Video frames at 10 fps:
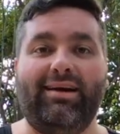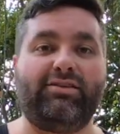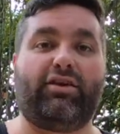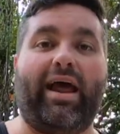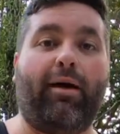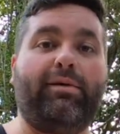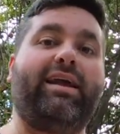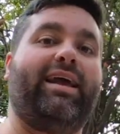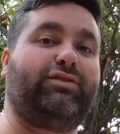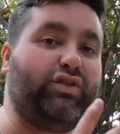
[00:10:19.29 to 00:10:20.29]
So So now I'm gonna
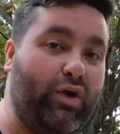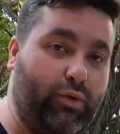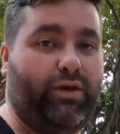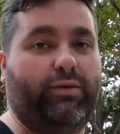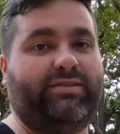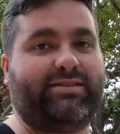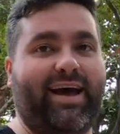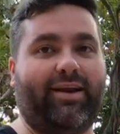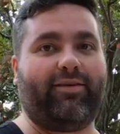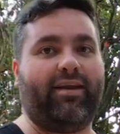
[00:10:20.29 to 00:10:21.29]
get 2 uses
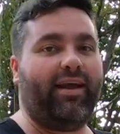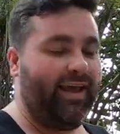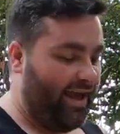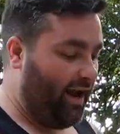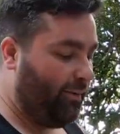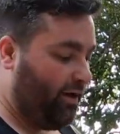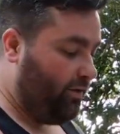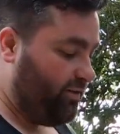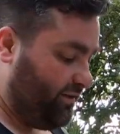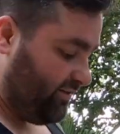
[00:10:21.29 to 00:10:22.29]
out of it, and I'm gonna
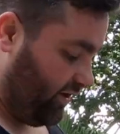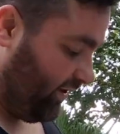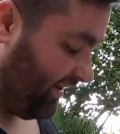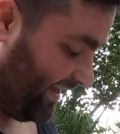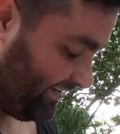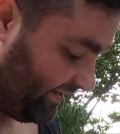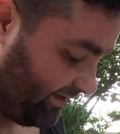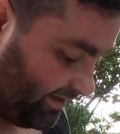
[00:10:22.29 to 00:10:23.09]
use it to start collecting